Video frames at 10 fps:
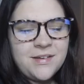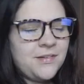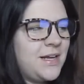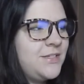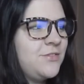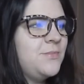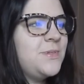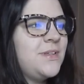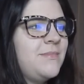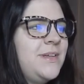classroom,
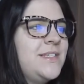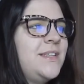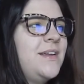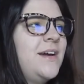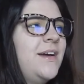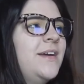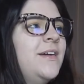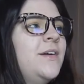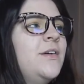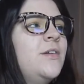so that means that I
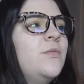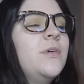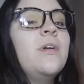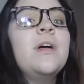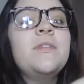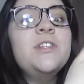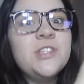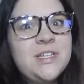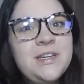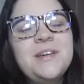will
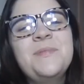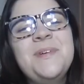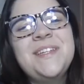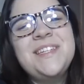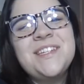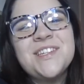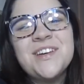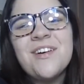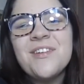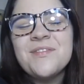eventually be teaching
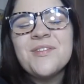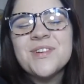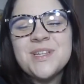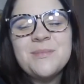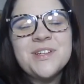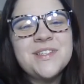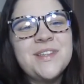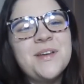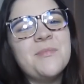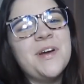all 4 subjects to them.